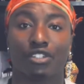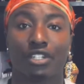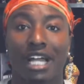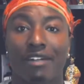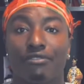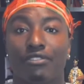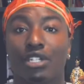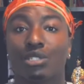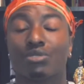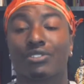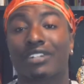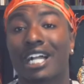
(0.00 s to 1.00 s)
you're not
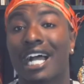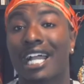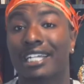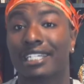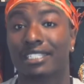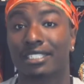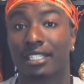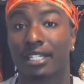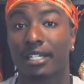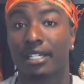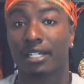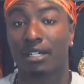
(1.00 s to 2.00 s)
filled with kindness.
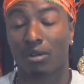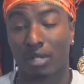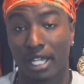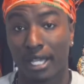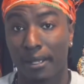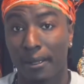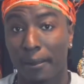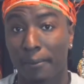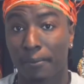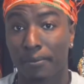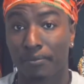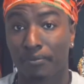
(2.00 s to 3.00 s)
Okay?
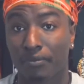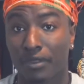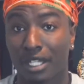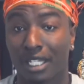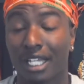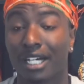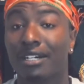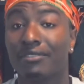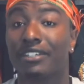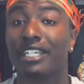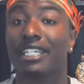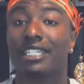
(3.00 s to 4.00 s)

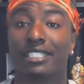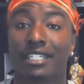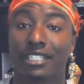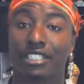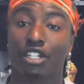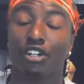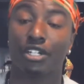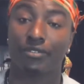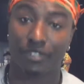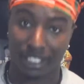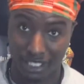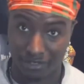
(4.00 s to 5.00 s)
Love is assertiveness,